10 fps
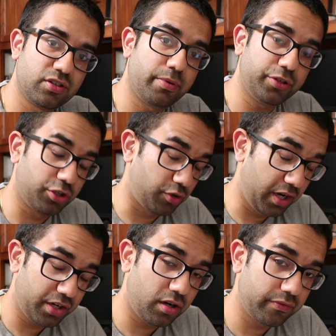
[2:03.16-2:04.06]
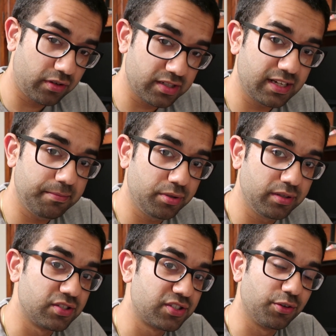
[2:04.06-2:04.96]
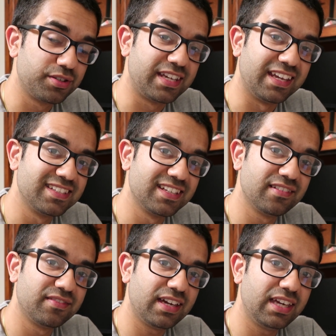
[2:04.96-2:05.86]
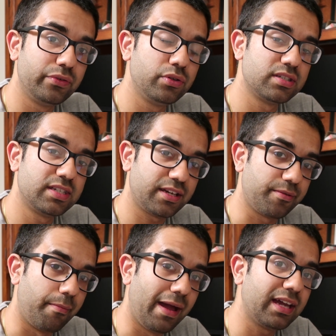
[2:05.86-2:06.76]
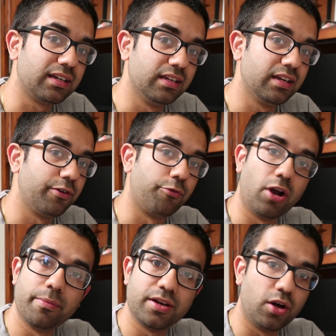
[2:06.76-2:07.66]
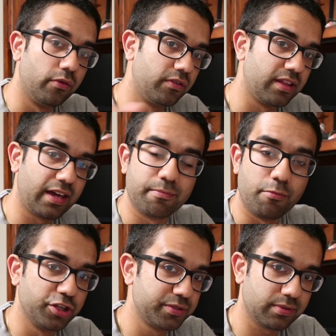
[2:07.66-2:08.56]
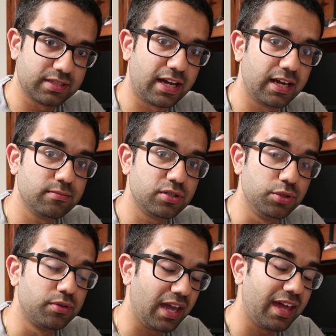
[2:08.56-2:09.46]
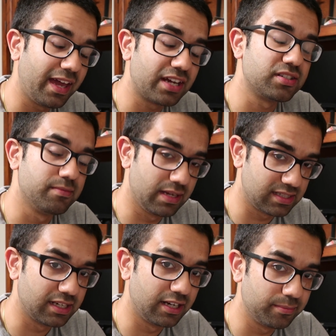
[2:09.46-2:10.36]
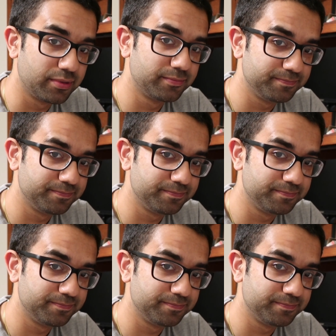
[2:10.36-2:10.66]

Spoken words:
strip on your credit card, for example, is so sensitive that if you just take a magnet and rub it over that multiple times, you can actually mess it up.